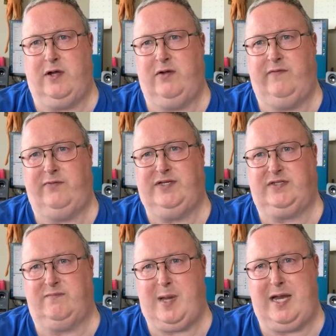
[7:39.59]
over the rest
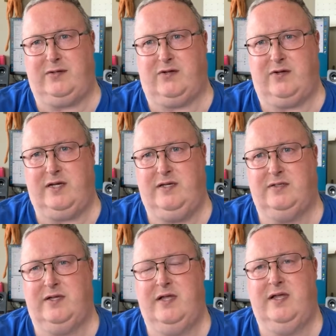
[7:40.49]
of mankind,
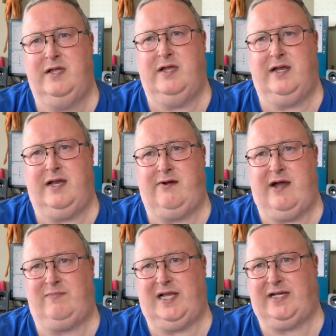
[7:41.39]
and how
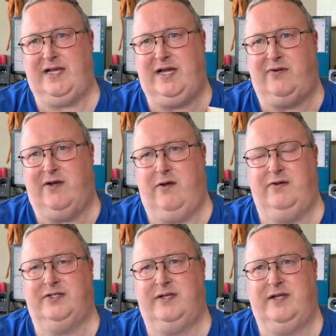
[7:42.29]
our plucky heroes